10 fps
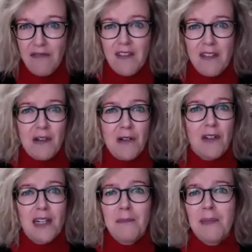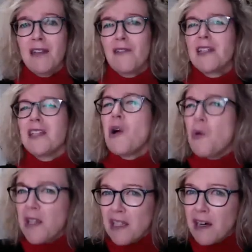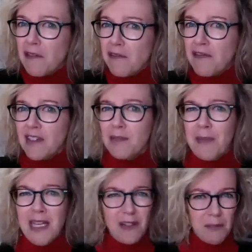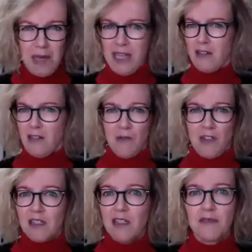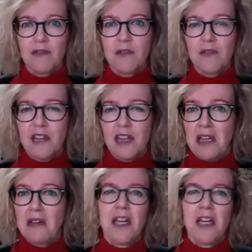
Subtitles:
I may not know enough, it may not matter what I have to say.